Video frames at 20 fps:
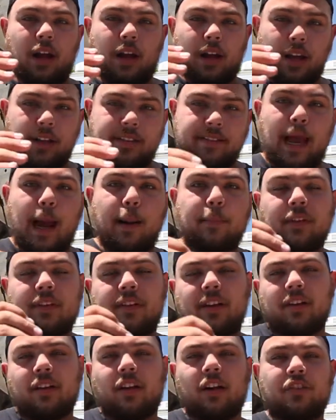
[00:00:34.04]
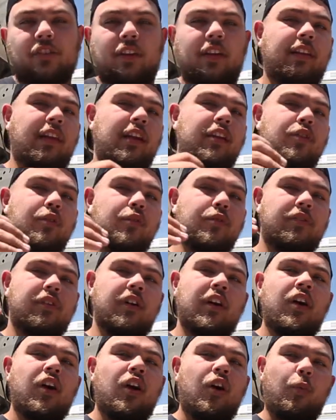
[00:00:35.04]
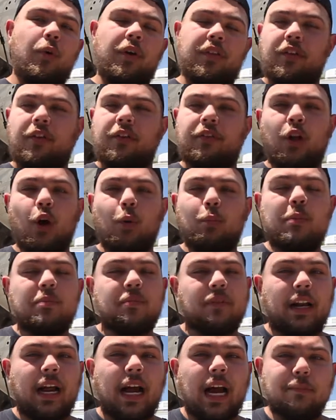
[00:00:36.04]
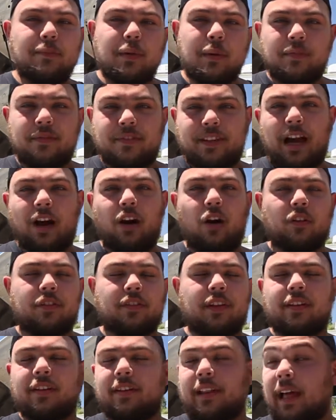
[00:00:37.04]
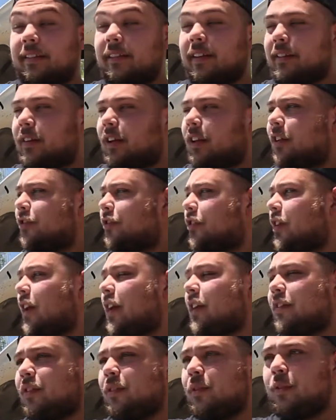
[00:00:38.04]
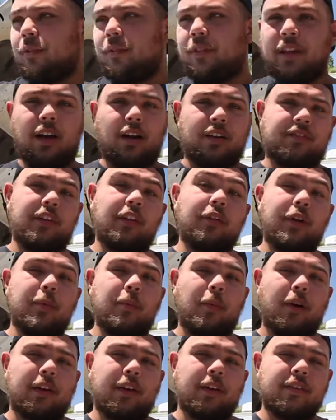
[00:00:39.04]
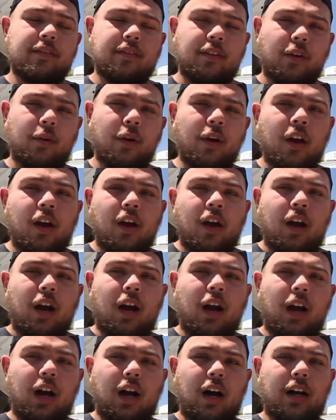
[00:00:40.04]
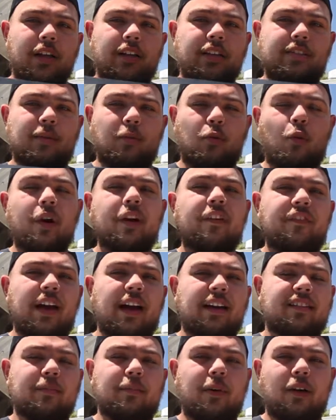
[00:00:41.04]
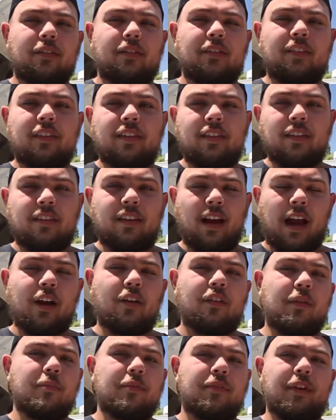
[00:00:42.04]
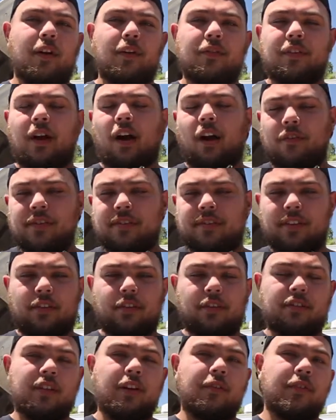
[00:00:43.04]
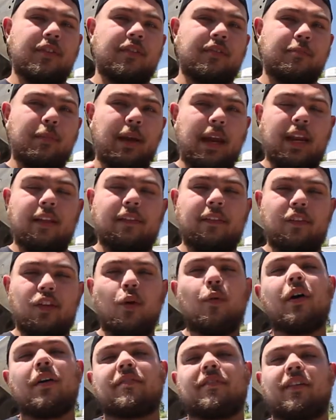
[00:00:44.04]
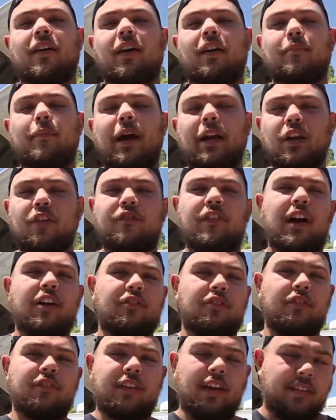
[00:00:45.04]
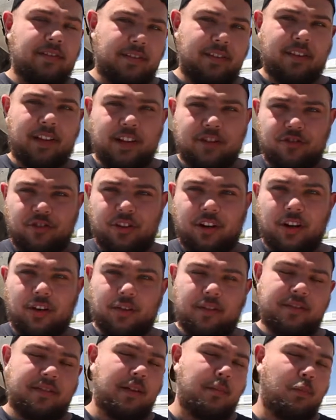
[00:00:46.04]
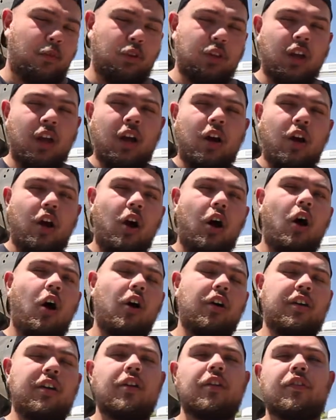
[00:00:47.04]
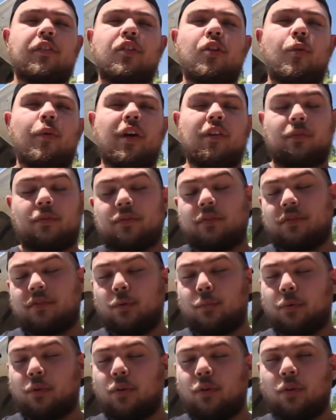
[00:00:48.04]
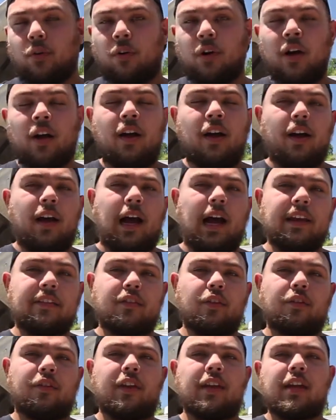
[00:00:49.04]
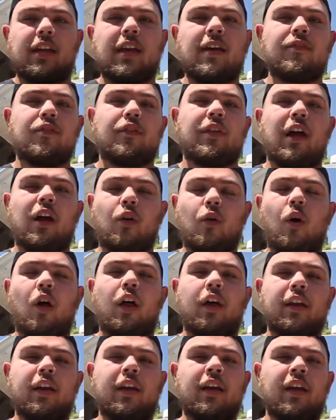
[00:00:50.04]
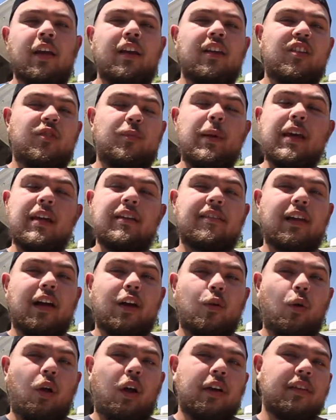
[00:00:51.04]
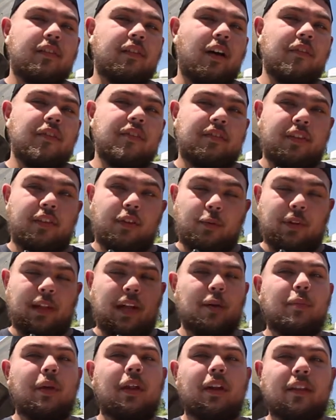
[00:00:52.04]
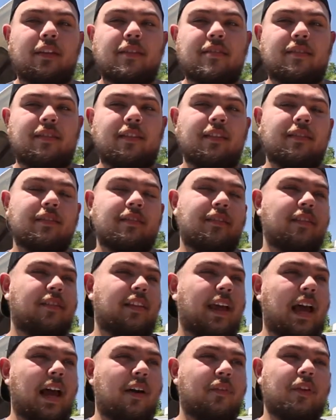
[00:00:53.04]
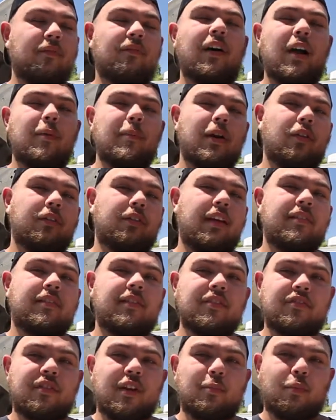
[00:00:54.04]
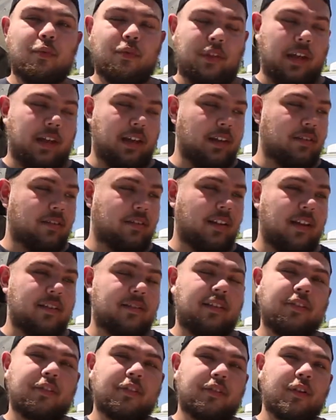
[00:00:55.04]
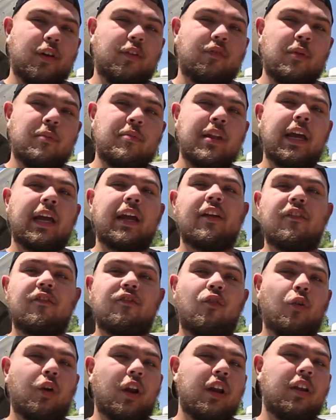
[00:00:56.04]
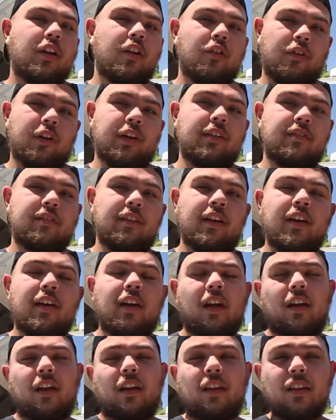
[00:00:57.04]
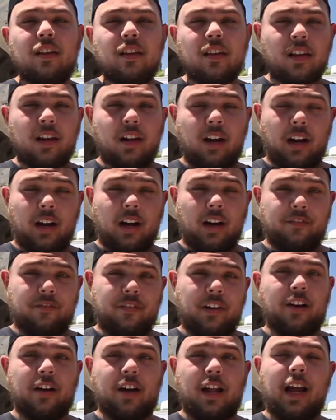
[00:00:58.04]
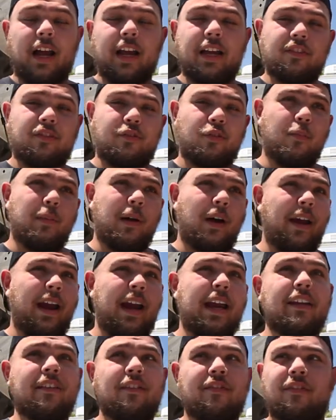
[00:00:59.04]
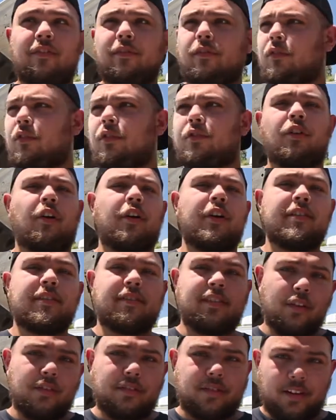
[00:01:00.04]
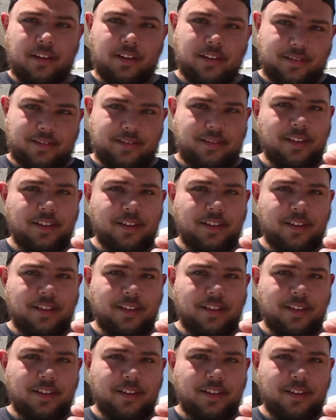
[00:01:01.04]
adapt the technology that they used with their low beams and high beams. That all take that technology into the auxiliary market. So some quick facts about Diode themselves. Obviously, their stuff is made in the USA, manufactured, tested, engineered, assembled, all here in the US, which is super cool. I still think it gives you that quality. Speaking to that quality is obviously the reliability of these things. They have an environmental testing chamber that is testing their stuff from negative 40 degrees Fahrenheit to about Celsius.